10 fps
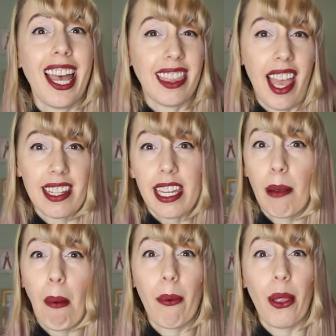At that
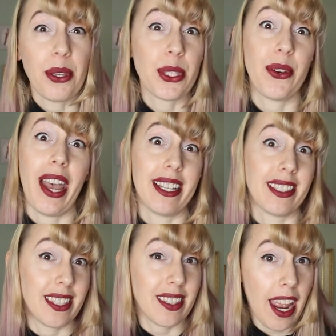time, I will also
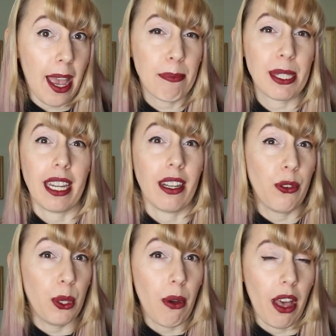add snaps and a
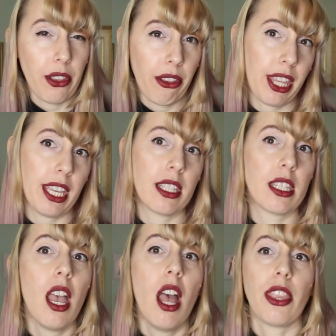few other
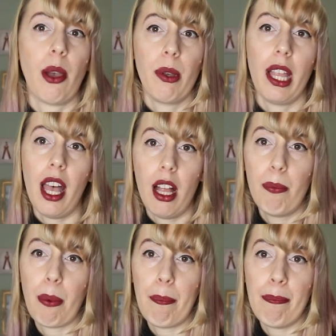things that will
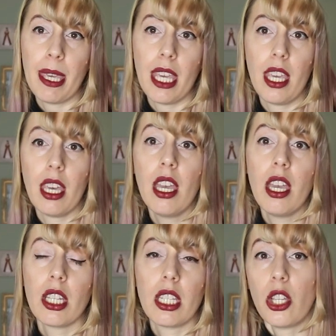help me
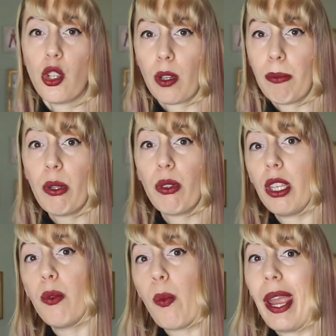distribute
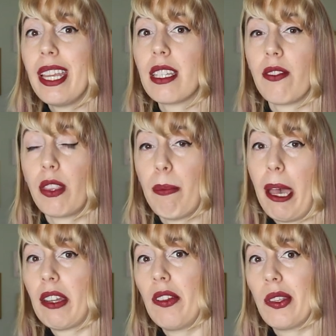the weight of the
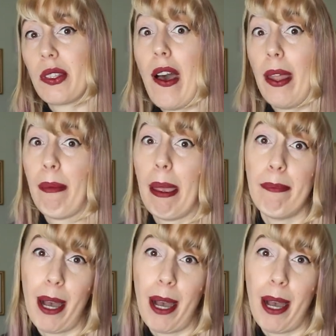petals on my